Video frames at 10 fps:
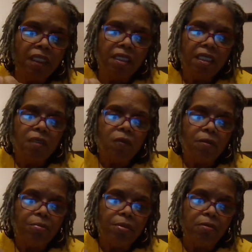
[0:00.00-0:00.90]
I think I want
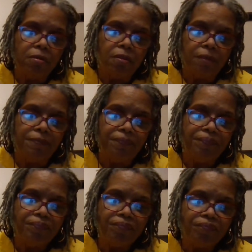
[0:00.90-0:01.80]
to pull
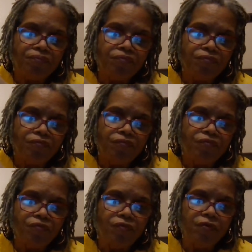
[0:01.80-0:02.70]

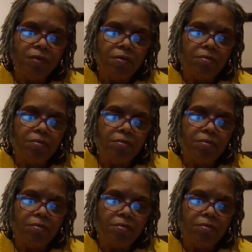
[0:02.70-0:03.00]
from